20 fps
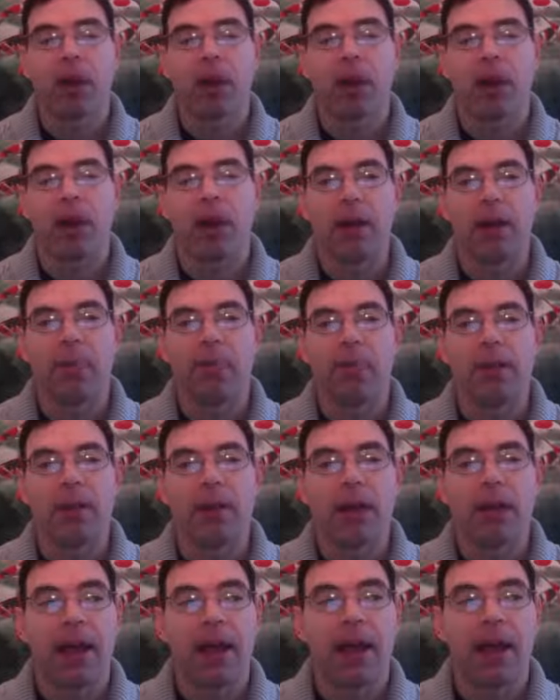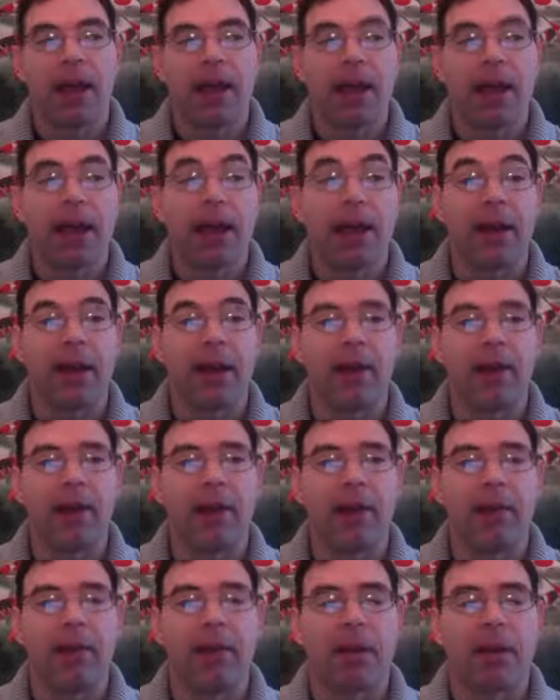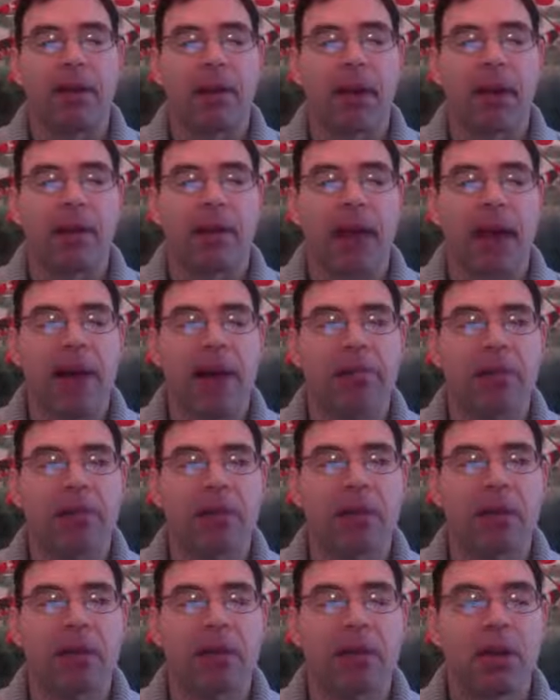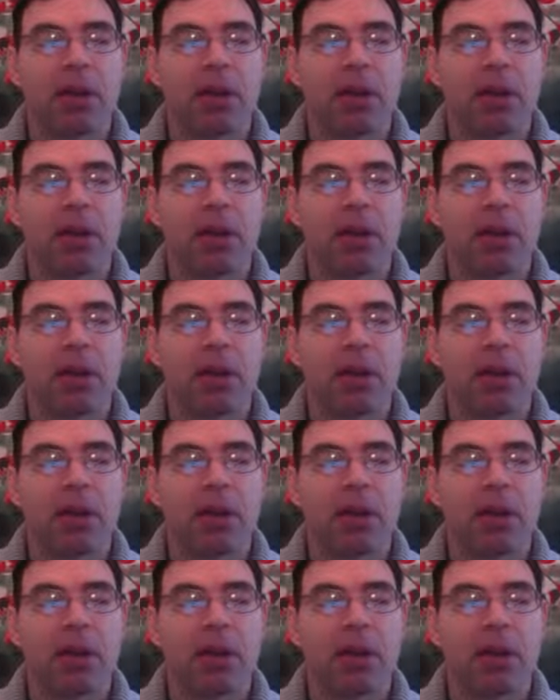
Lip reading: And again, I recommend the biolabs